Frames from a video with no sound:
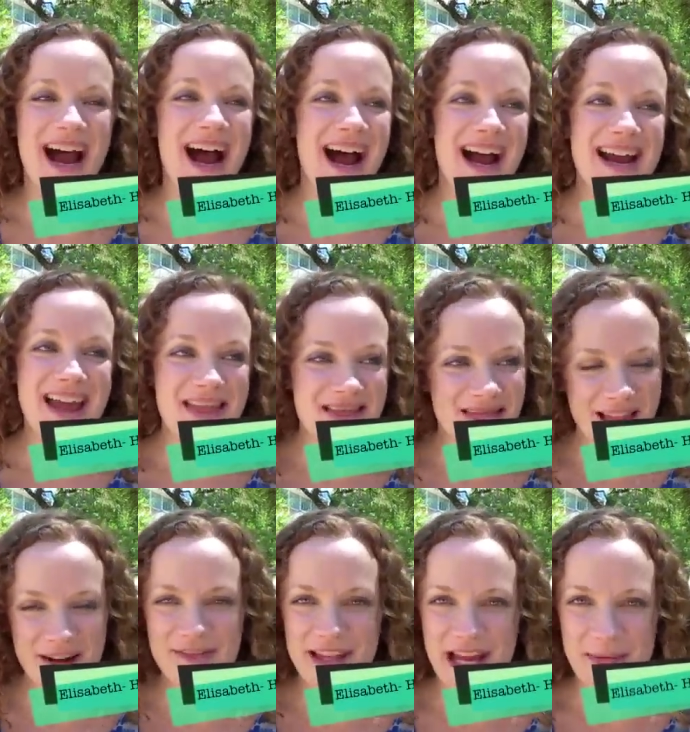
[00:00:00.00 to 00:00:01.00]
I
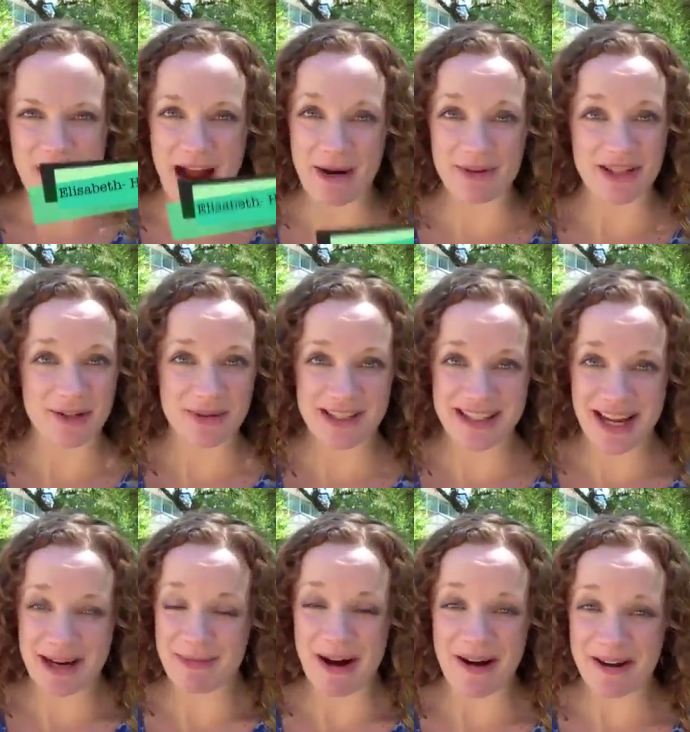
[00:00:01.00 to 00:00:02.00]
loved them. I was so
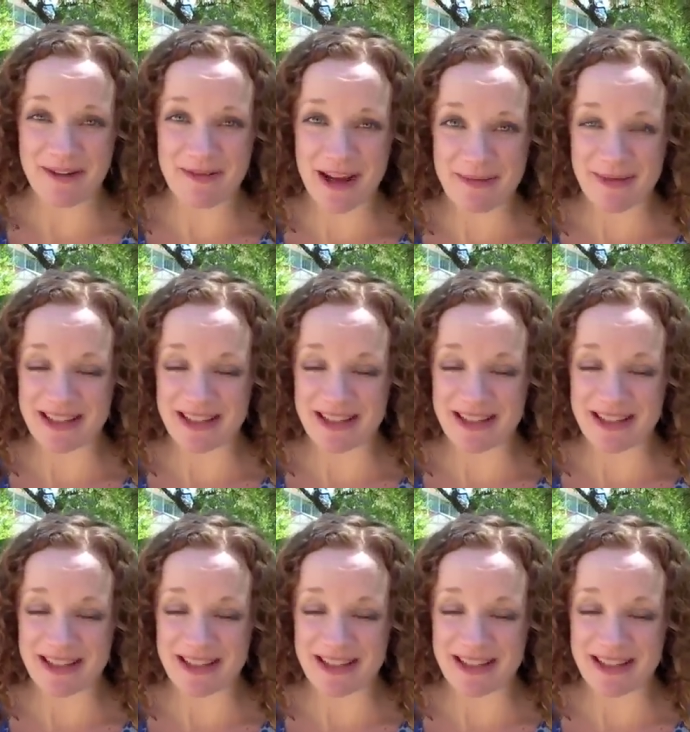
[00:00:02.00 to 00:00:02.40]
excited about all of them.